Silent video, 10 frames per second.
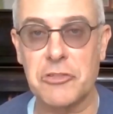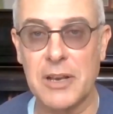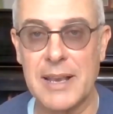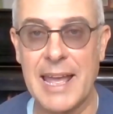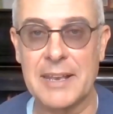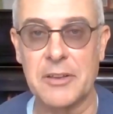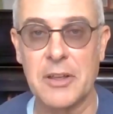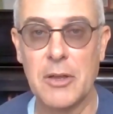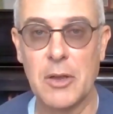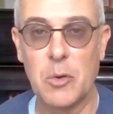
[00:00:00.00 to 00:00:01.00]
the land
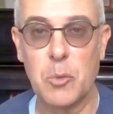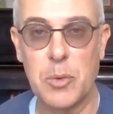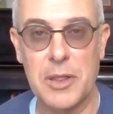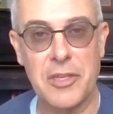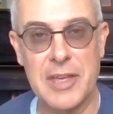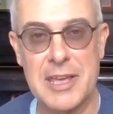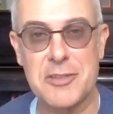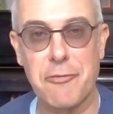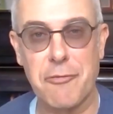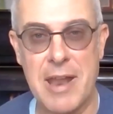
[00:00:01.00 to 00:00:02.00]
with
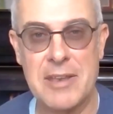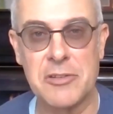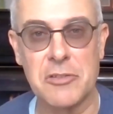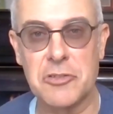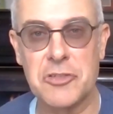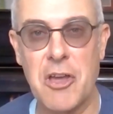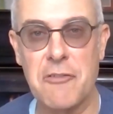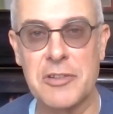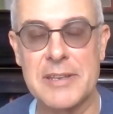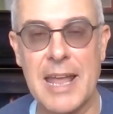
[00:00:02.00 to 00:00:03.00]
his friend and
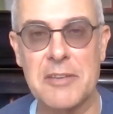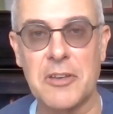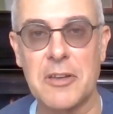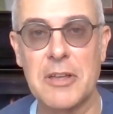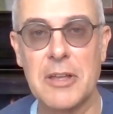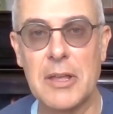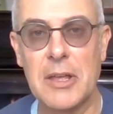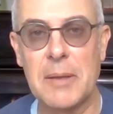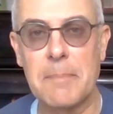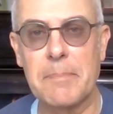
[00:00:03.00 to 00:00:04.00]
servant Nazar.
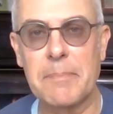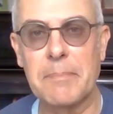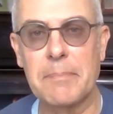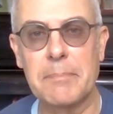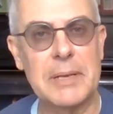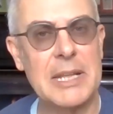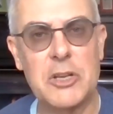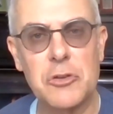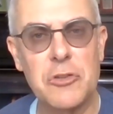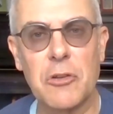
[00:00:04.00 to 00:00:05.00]
But he
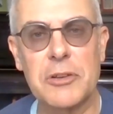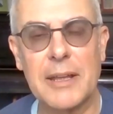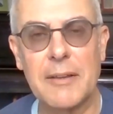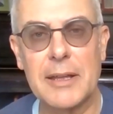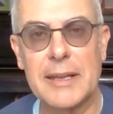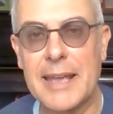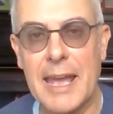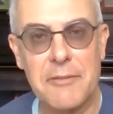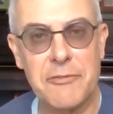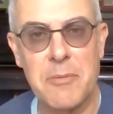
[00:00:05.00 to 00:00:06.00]
could not
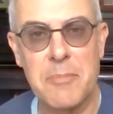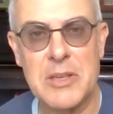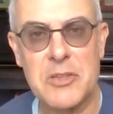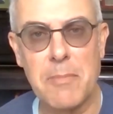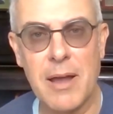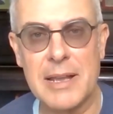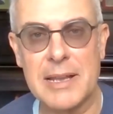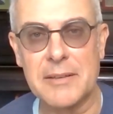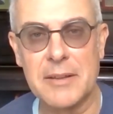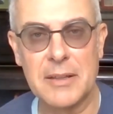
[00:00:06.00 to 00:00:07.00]
get from his
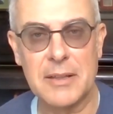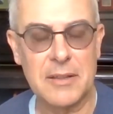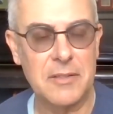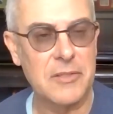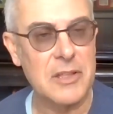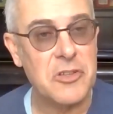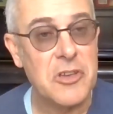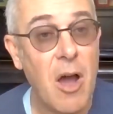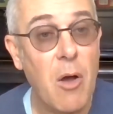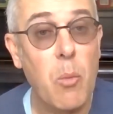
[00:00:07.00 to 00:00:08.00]
mind
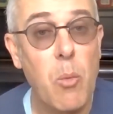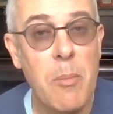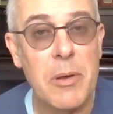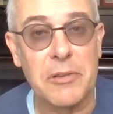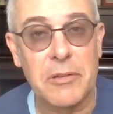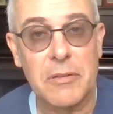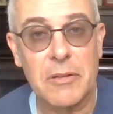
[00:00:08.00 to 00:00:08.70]
this young woman.